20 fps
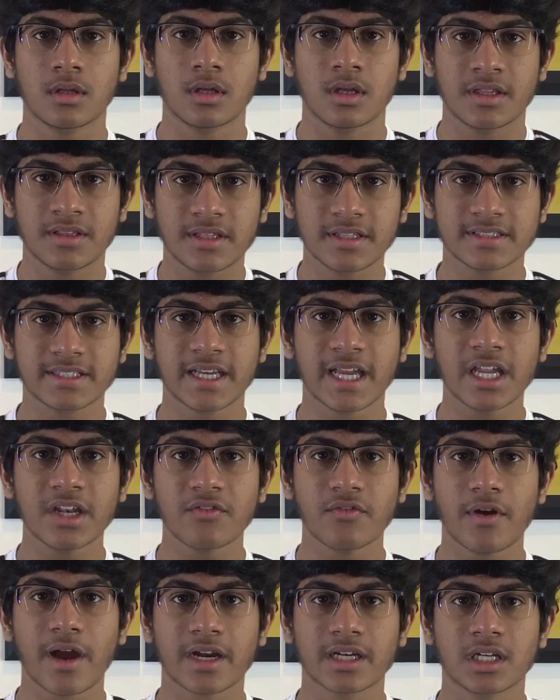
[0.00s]
The second
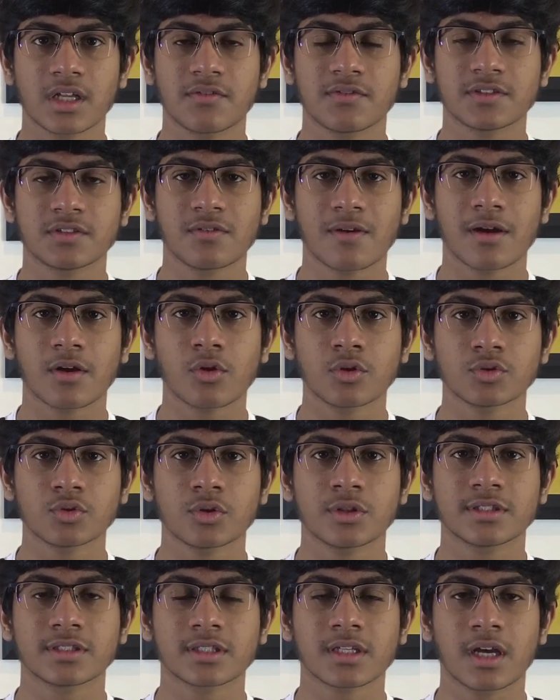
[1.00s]
factor which we are going to
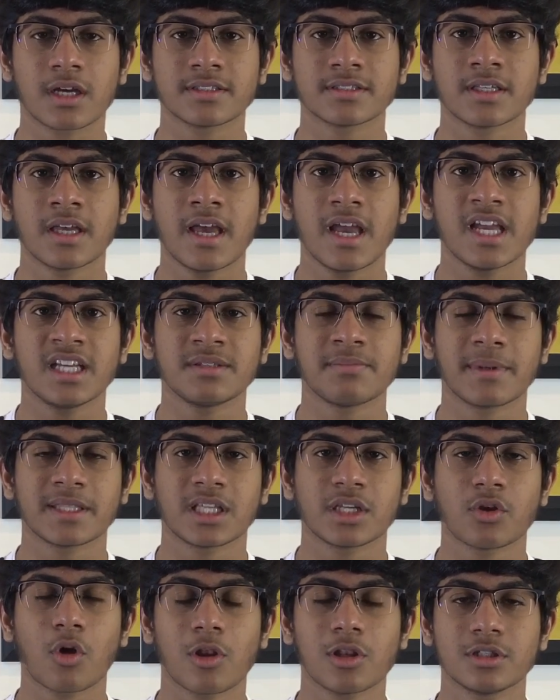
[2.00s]
discuss is
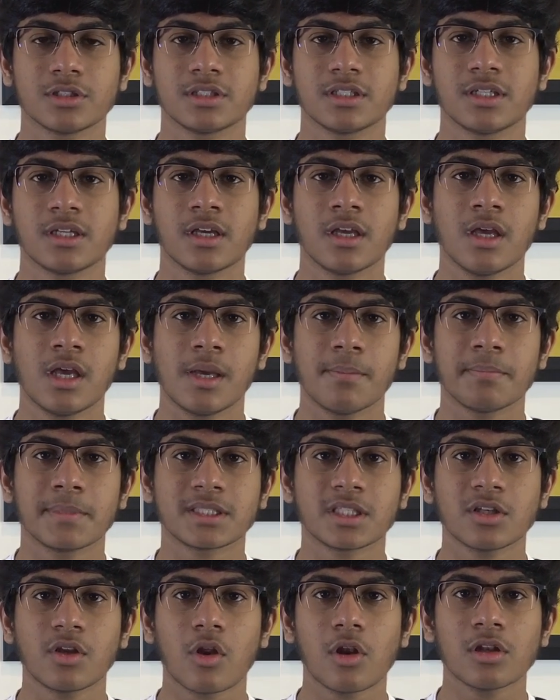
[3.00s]
methodology.
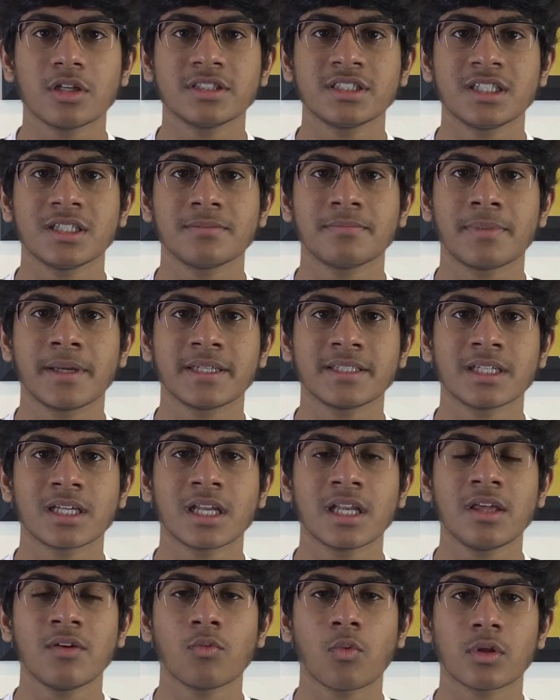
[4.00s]
Methodology is
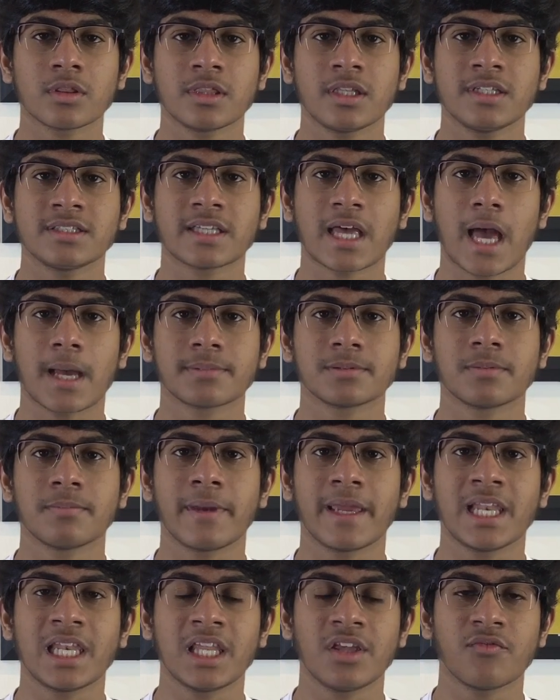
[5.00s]
basically what these apps
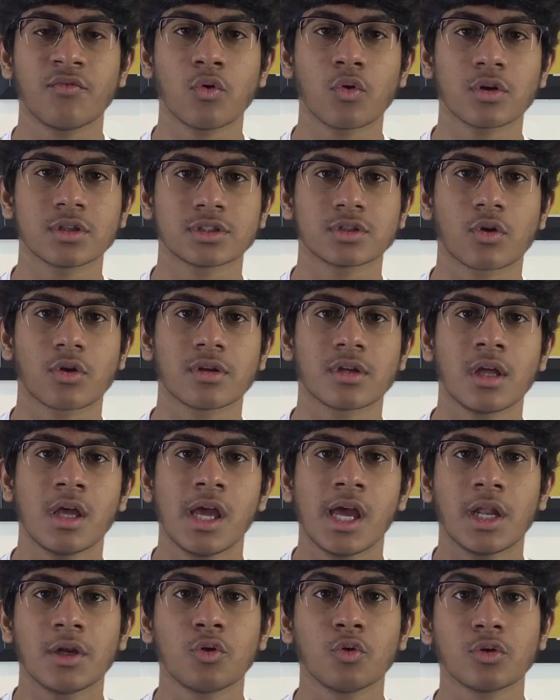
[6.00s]
mainly focus on.
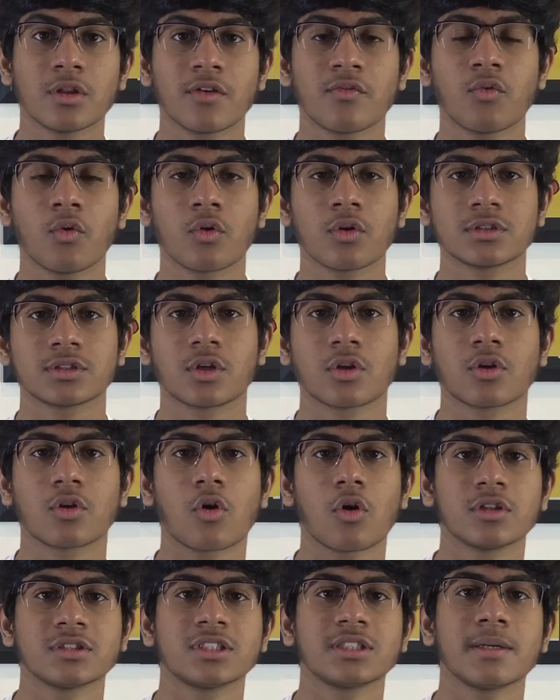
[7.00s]
Do they focus on
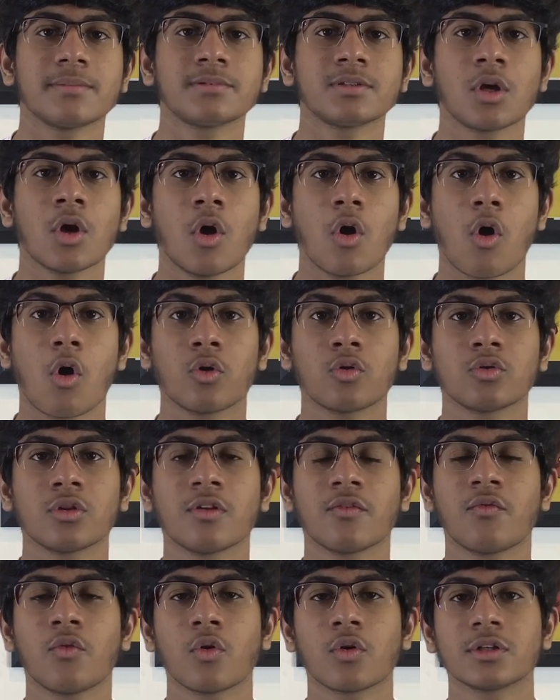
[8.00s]
concepts or do they
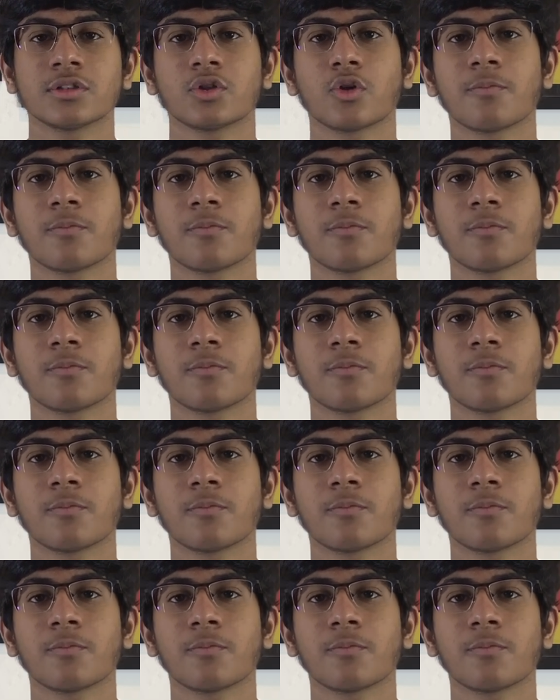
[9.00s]
focus on